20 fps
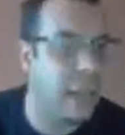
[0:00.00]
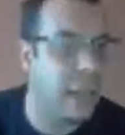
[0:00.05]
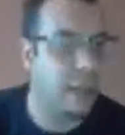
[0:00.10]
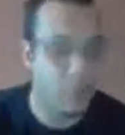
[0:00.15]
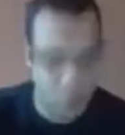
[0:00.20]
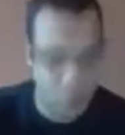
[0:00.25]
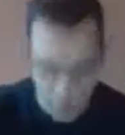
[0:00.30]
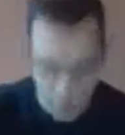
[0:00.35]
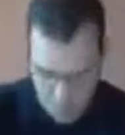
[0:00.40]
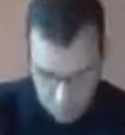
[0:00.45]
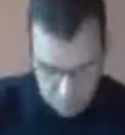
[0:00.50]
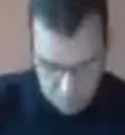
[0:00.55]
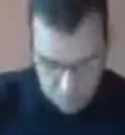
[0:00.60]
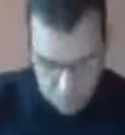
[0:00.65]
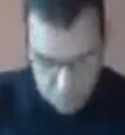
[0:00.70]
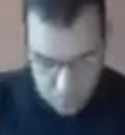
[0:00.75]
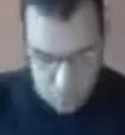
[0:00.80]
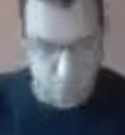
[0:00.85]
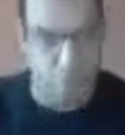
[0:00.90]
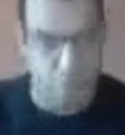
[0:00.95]
I was
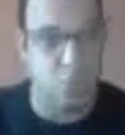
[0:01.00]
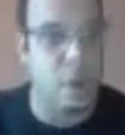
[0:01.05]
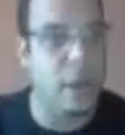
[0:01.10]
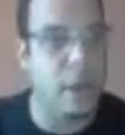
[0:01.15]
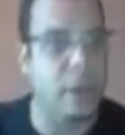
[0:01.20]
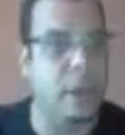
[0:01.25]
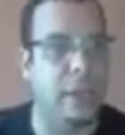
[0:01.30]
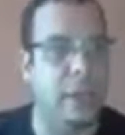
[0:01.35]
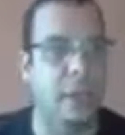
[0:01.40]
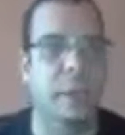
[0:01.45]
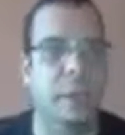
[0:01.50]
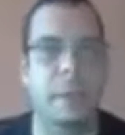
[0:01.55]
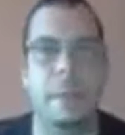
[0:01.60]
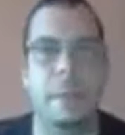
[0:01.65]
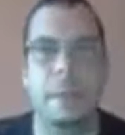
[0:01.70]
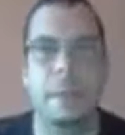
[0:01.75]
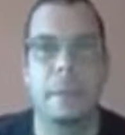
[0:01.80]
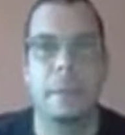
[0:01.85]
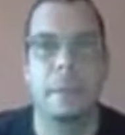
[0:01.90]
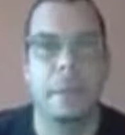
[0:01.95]
like, come on,
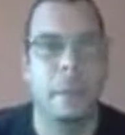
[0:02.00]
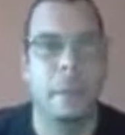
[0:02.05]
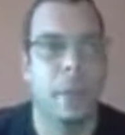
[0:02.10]
really?